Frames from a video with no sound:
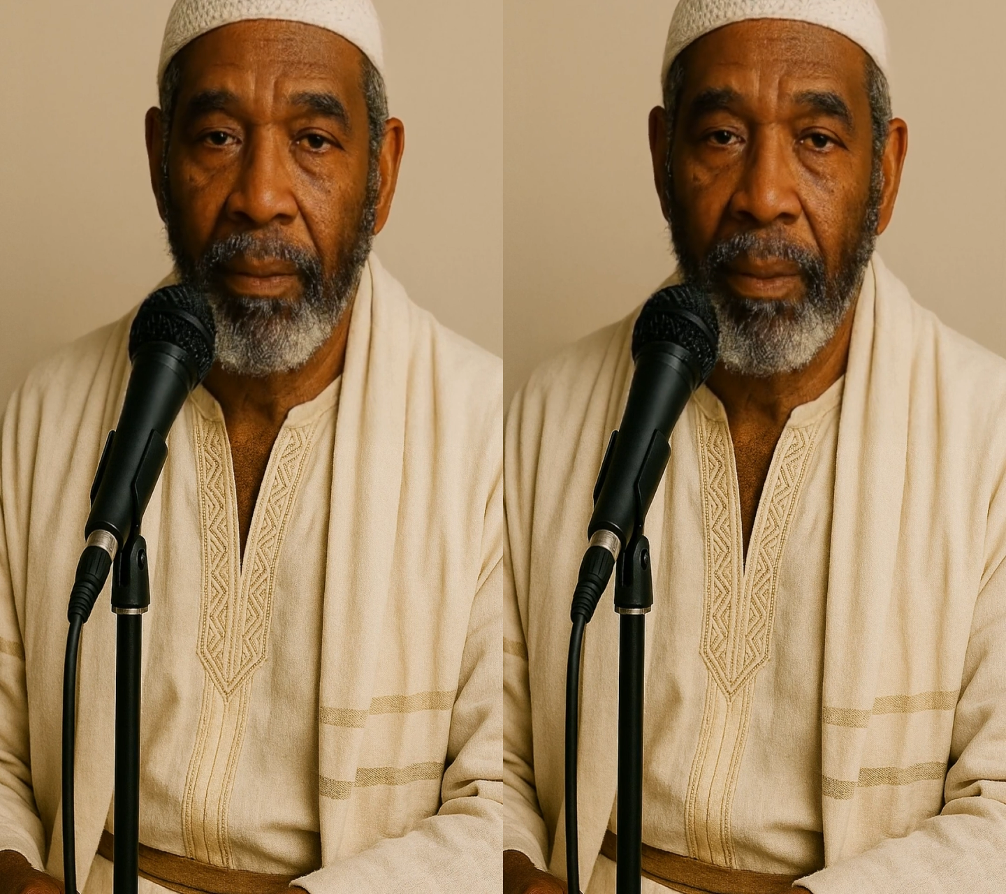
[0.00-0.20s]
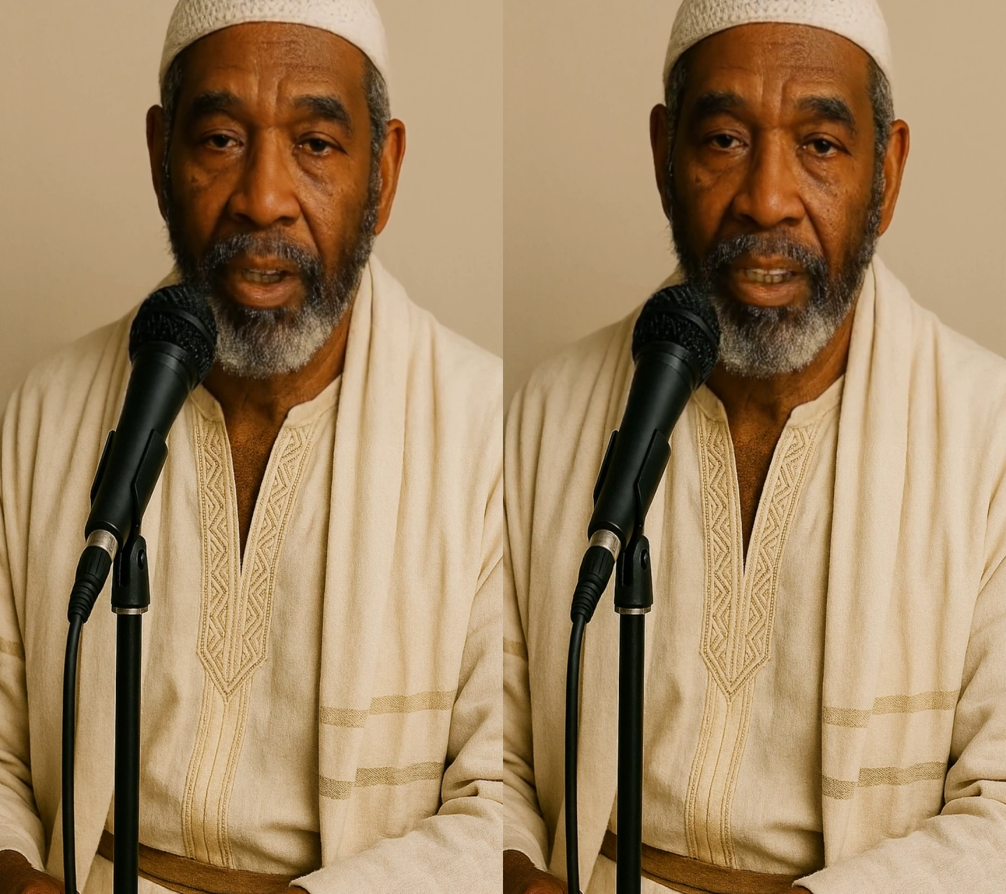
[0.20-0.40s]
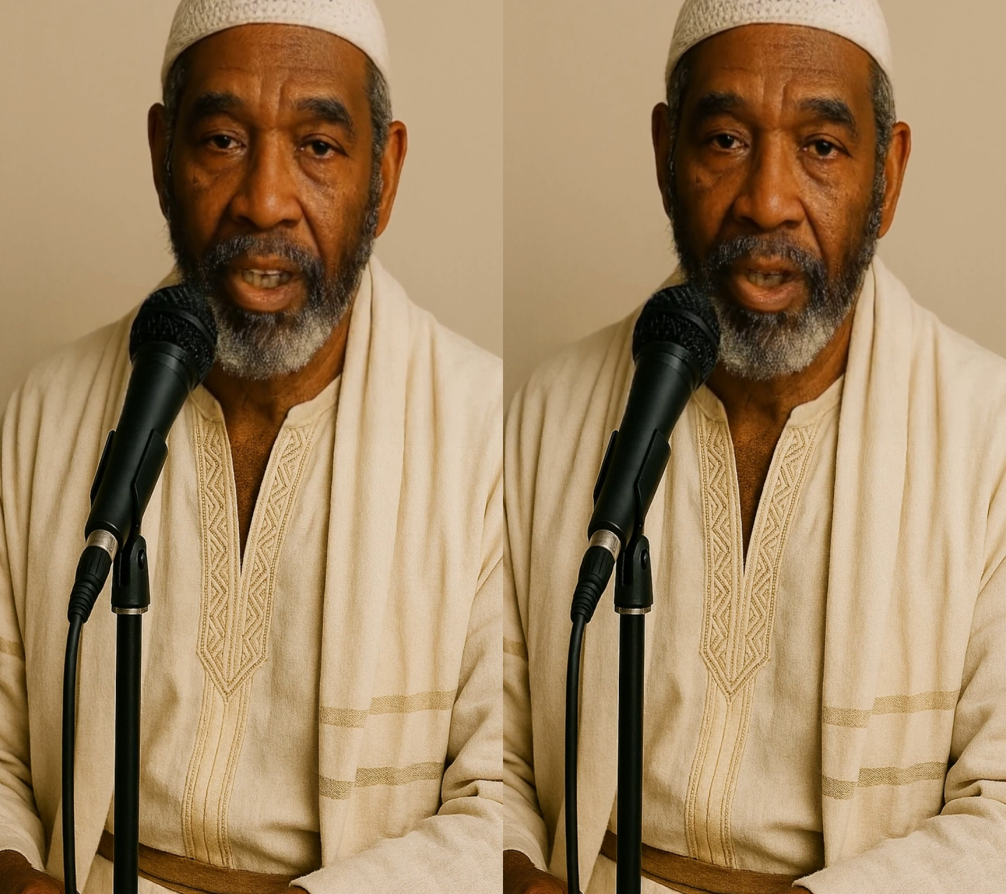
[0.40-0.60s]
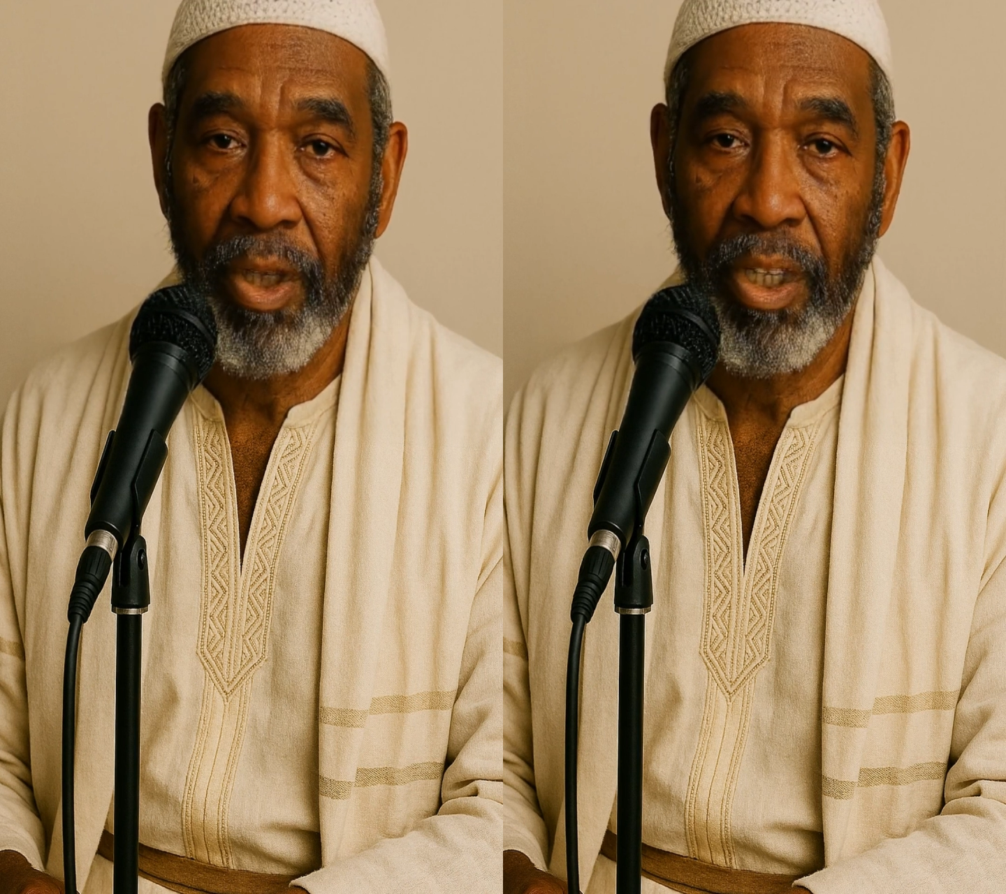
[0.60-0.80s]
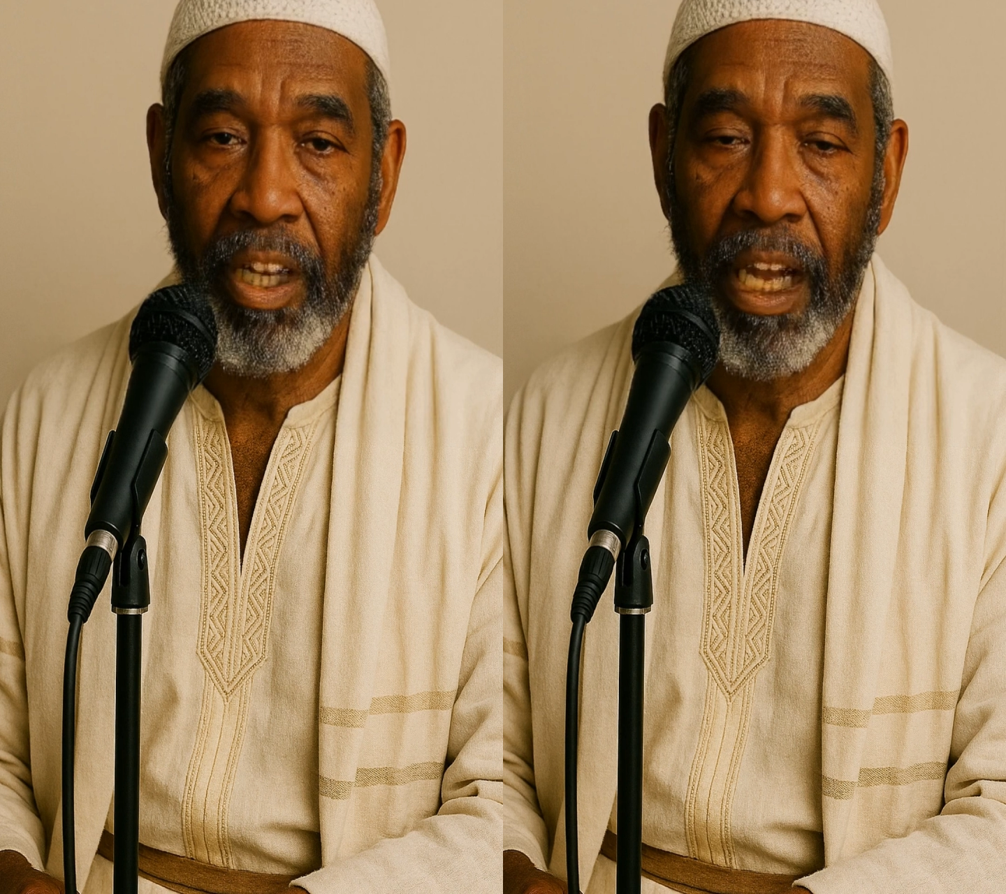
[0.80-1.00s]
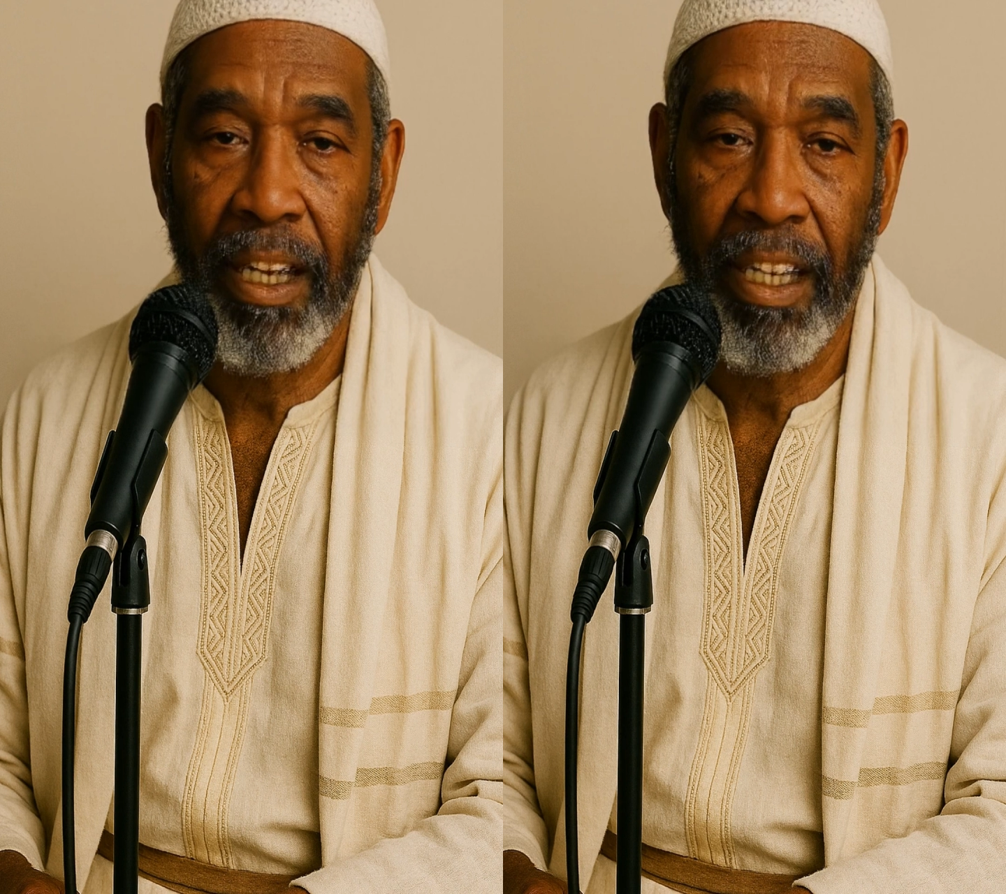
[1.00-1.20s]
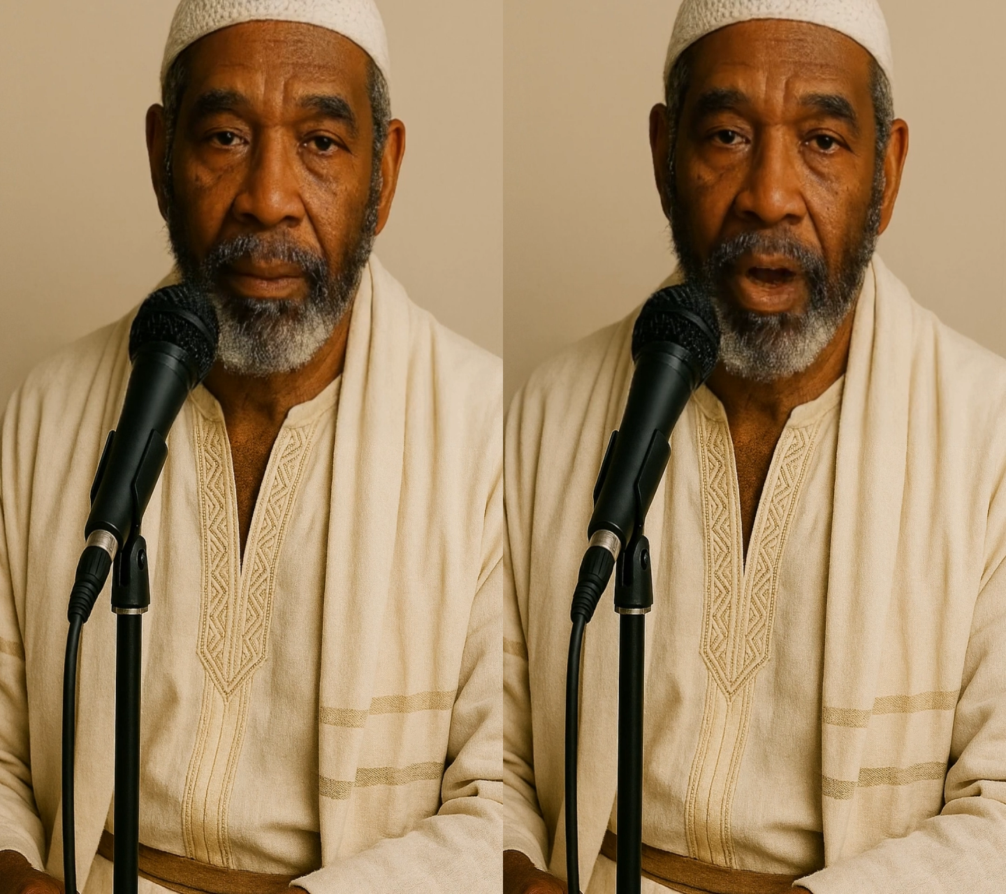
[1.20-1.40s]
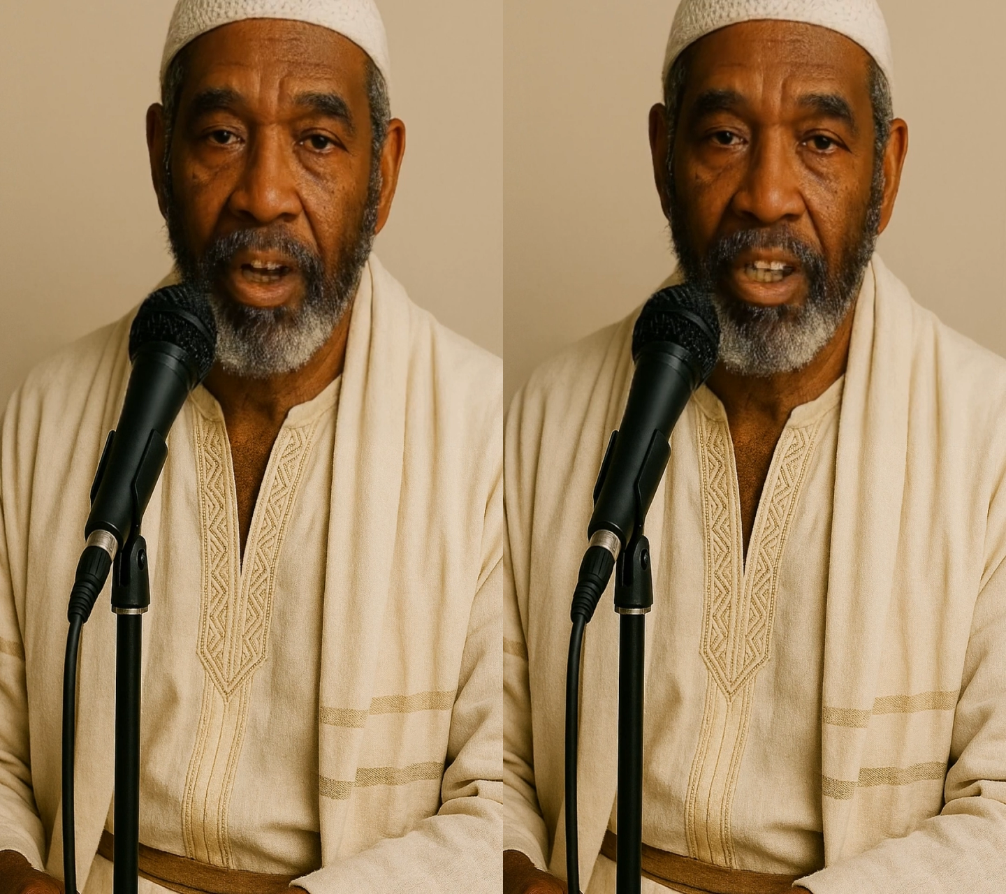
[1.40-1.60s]
persecution and
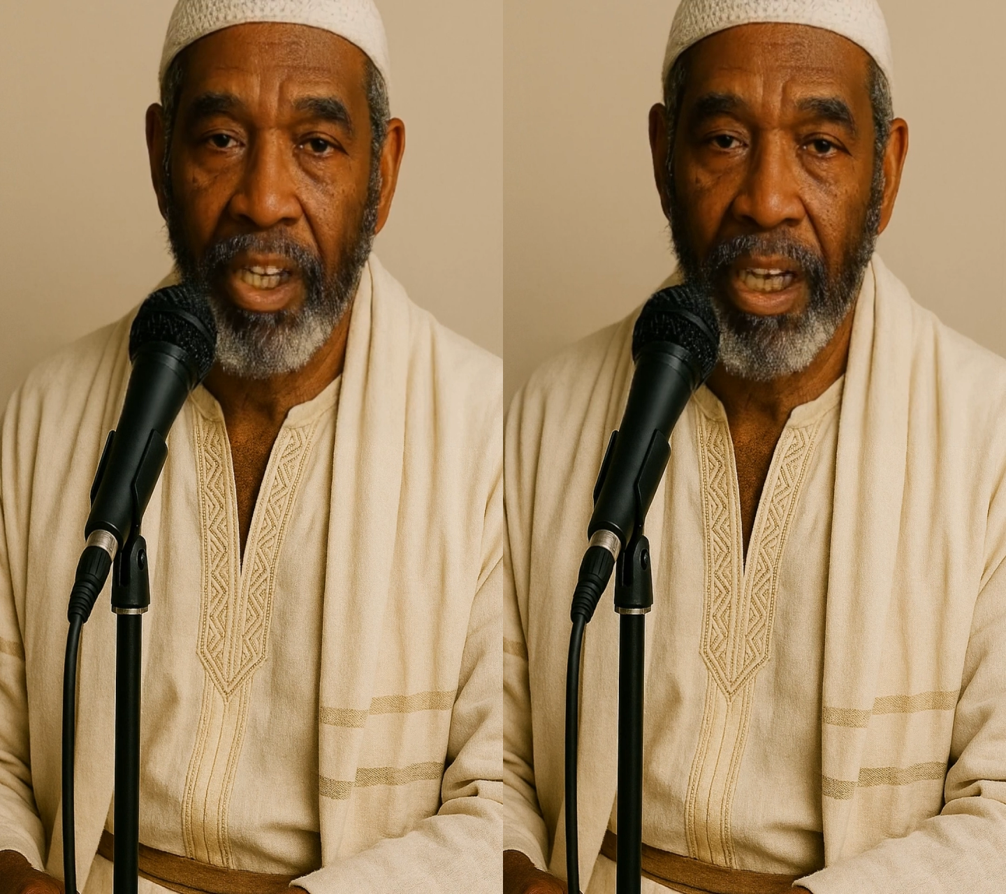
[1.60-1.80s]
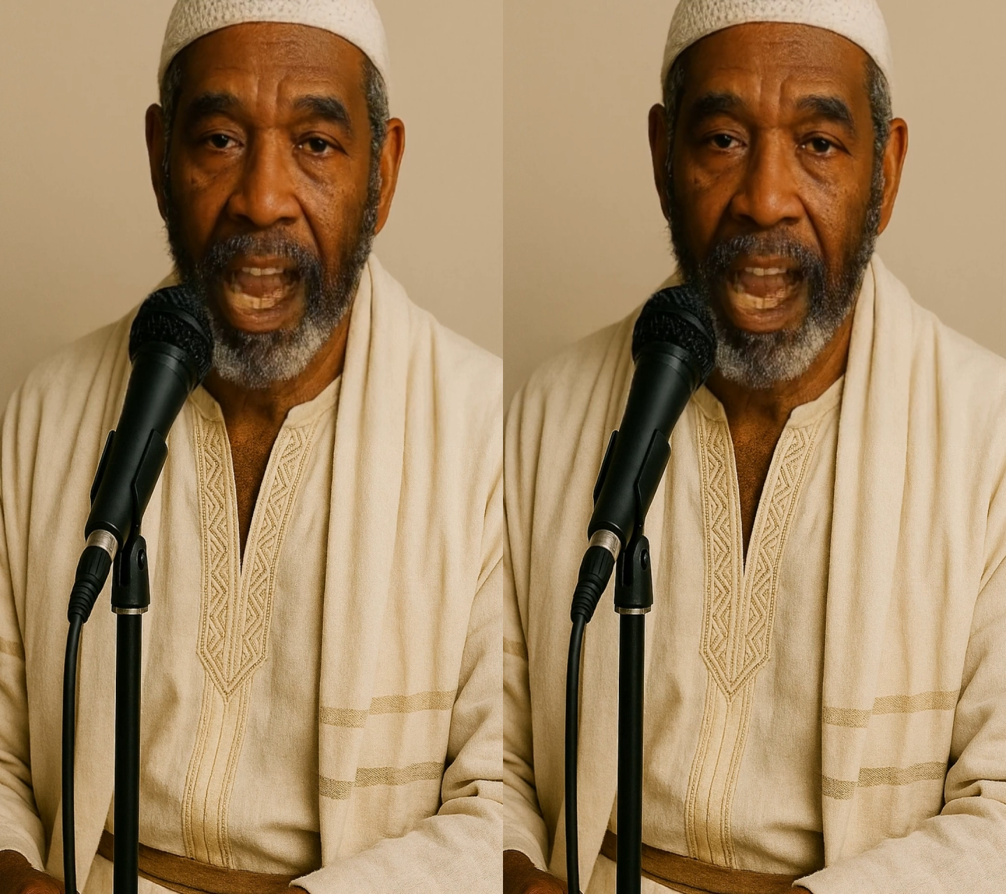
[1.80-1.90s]
dispersion